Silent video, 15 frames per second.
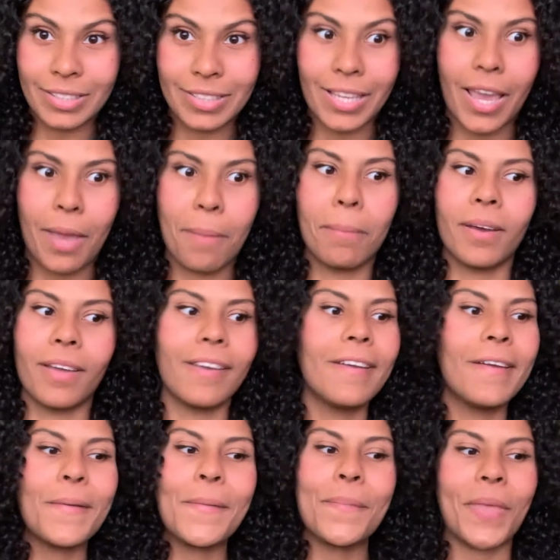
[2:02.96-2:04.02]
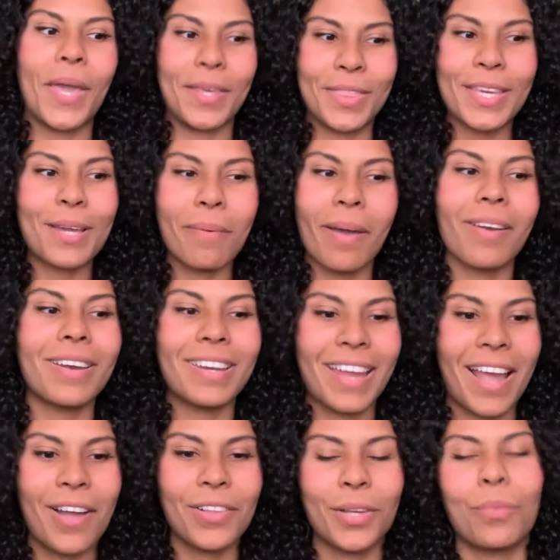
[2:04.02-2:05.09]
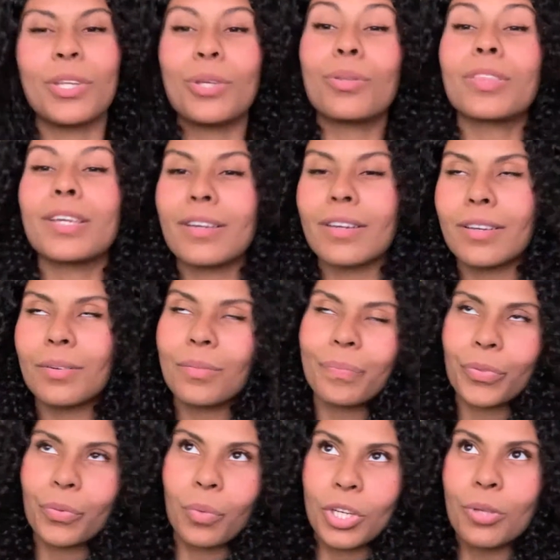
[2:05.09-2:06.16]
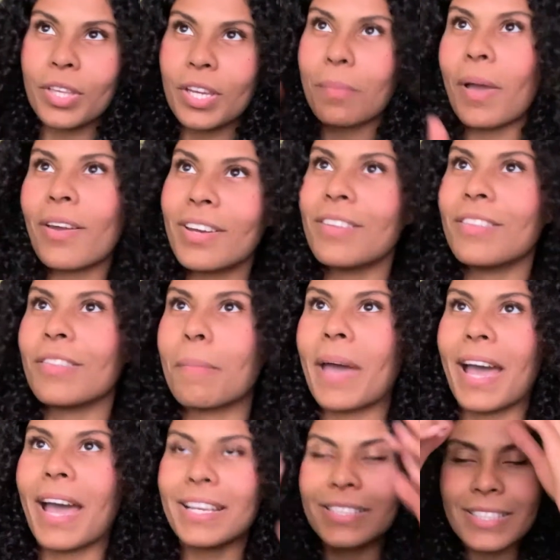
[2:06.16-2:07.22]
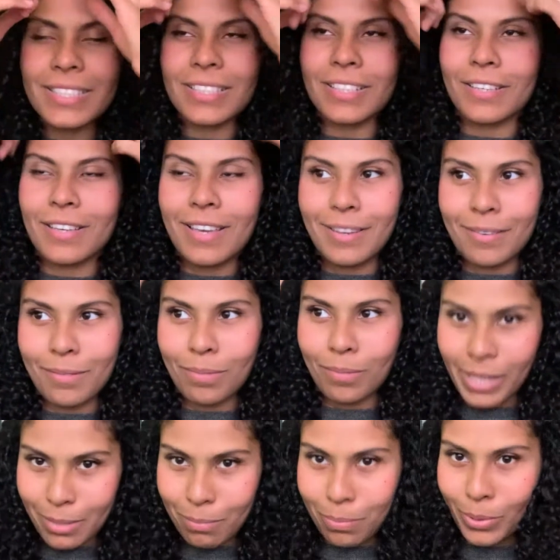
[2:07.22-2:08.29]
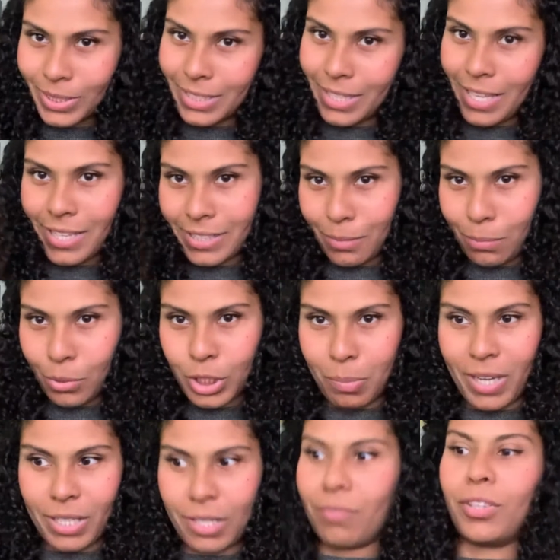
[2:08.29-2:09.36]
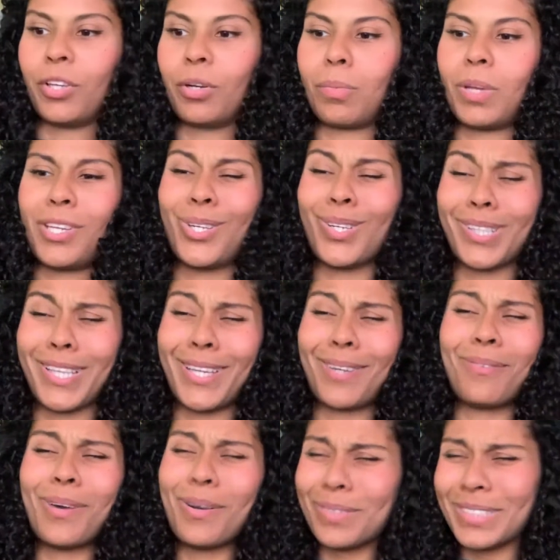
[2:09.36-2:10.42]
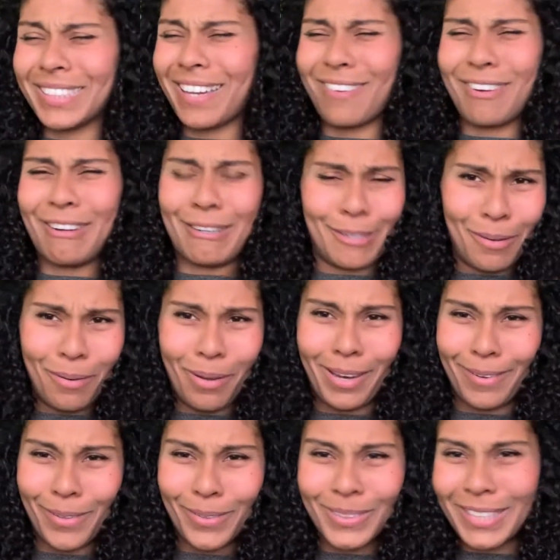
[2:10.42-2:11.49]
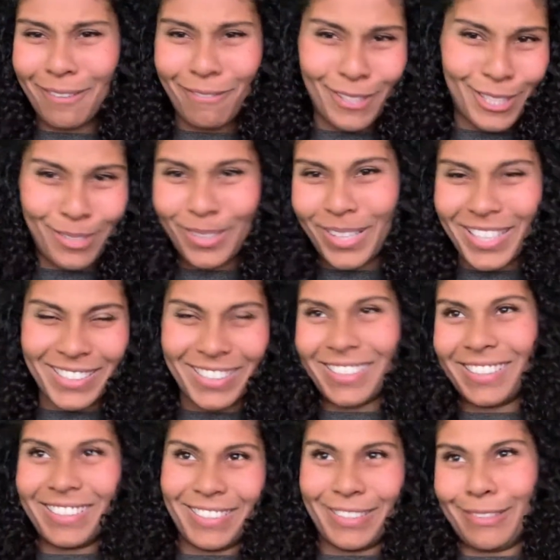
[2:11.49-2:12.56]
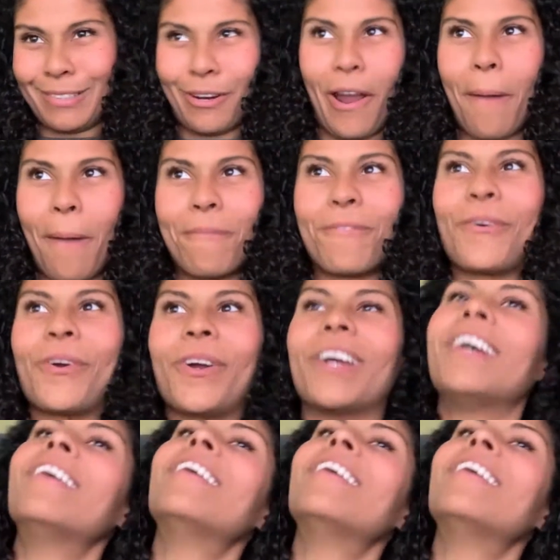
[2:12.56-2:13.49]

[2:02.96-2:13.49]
day, but I think about it now, like when you think about it in the past, it like puts things in perspective a little bit, and you're like, what was I doing? What was I visualizing this crap for?